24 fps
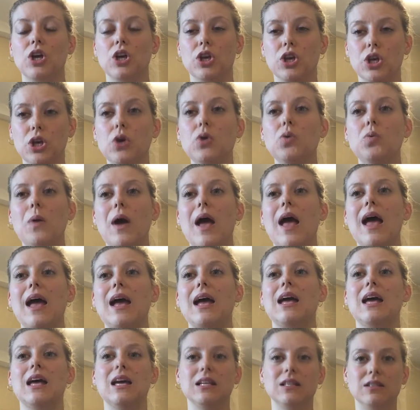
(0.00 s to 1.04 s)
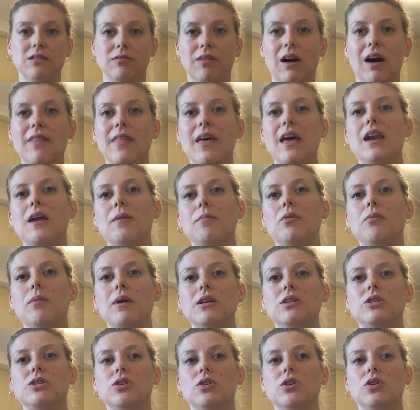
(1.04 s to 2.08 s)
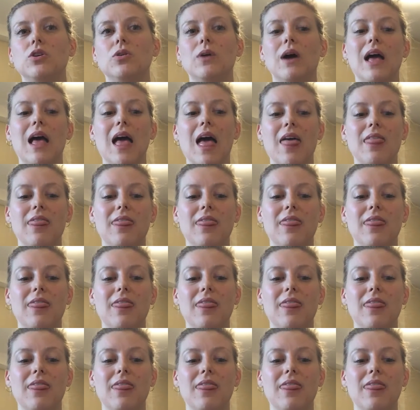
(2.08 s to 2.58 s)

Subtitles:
You weigh, divide that number by 2.